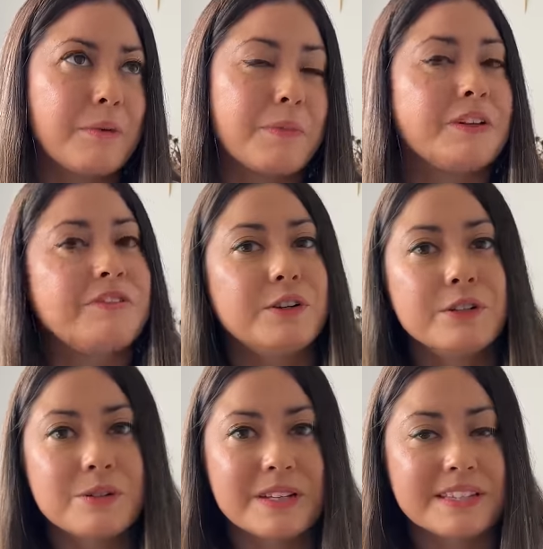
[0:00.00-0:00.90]
But if you're
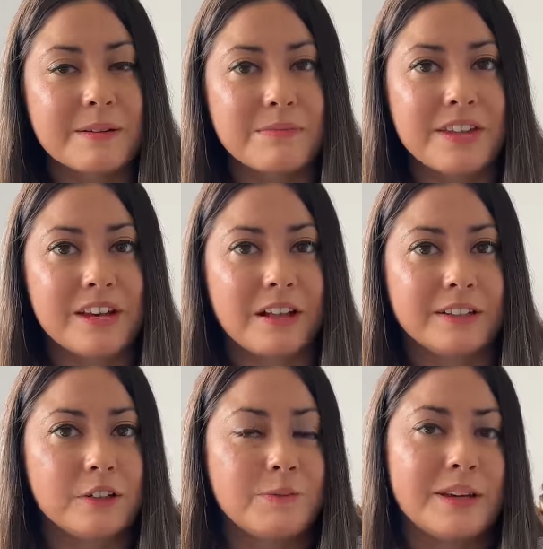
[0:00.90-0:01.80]
doing something a
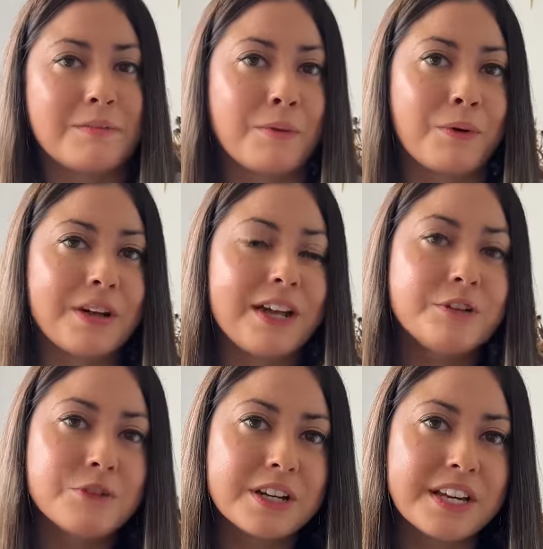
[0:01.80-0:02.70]
little bit more
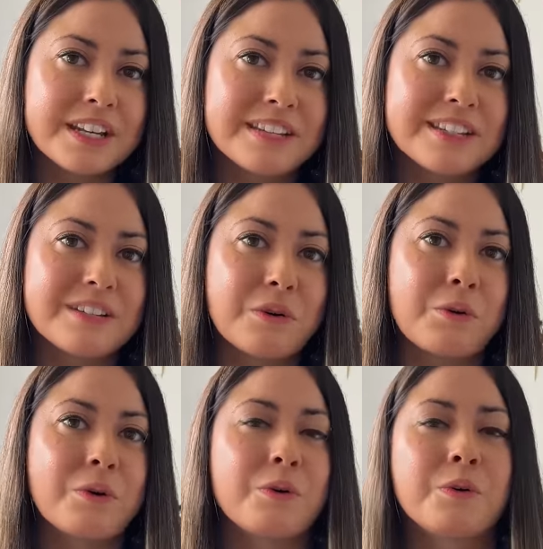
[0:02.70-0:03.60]
intricate
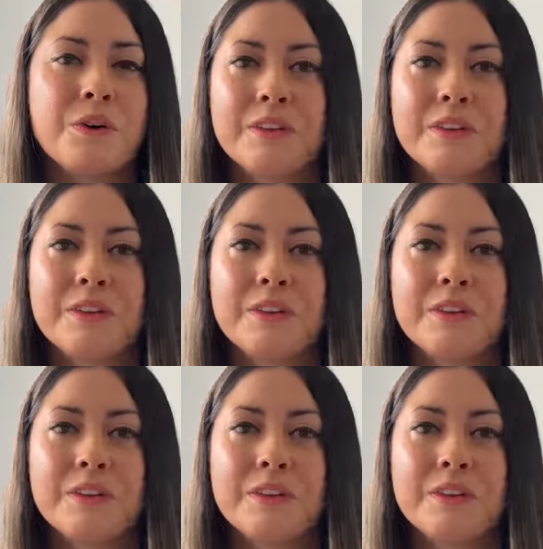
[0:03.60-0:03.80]
or